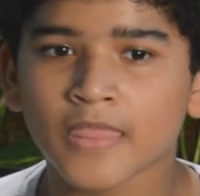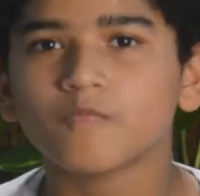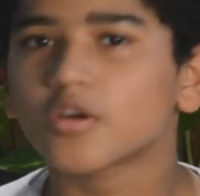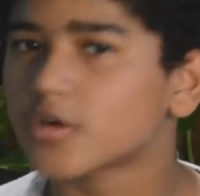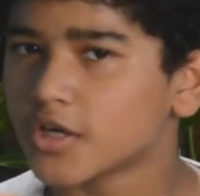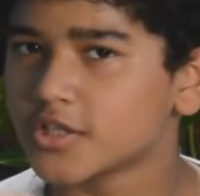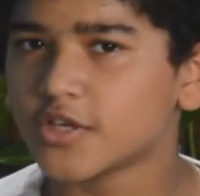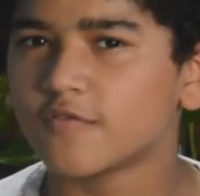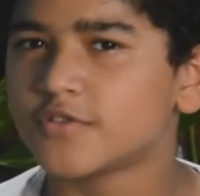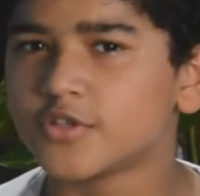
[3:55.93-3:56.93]

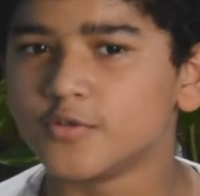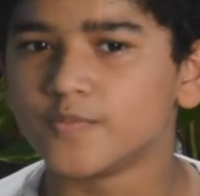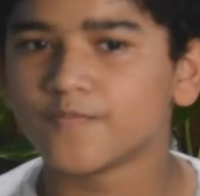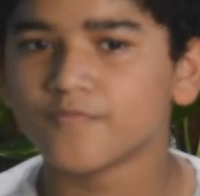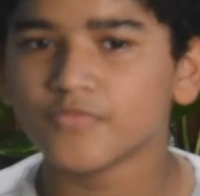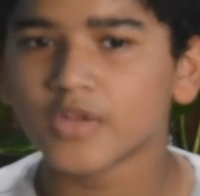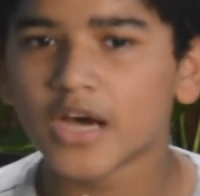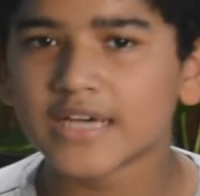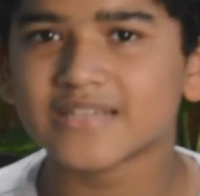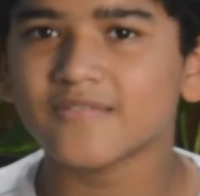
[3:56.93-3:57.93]
Kardashev 2, a
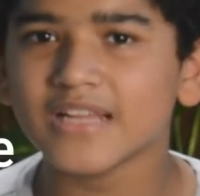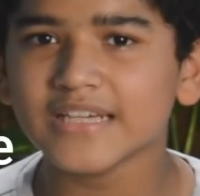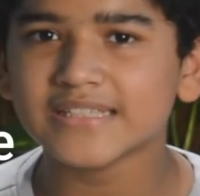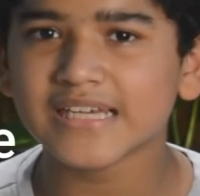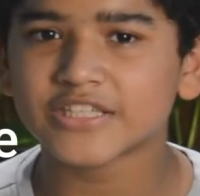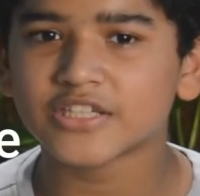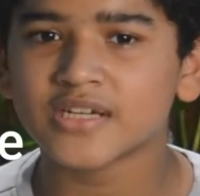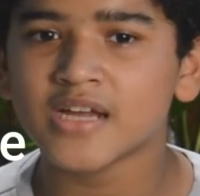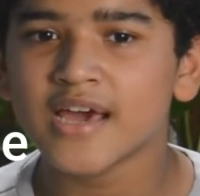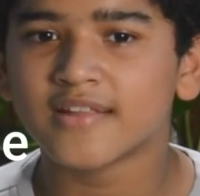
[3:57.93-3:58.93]
civilization
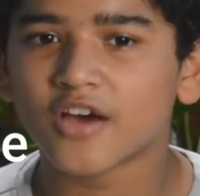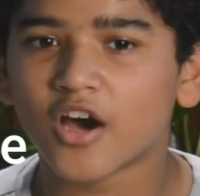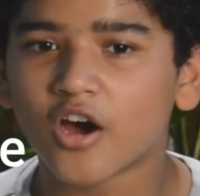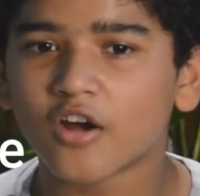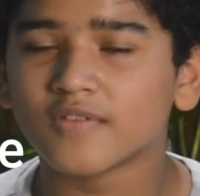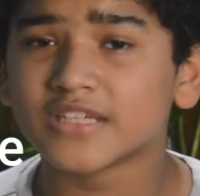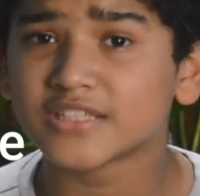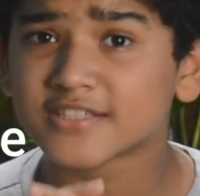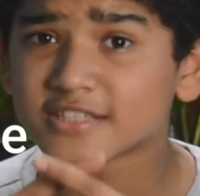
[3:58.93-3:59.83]
that harvests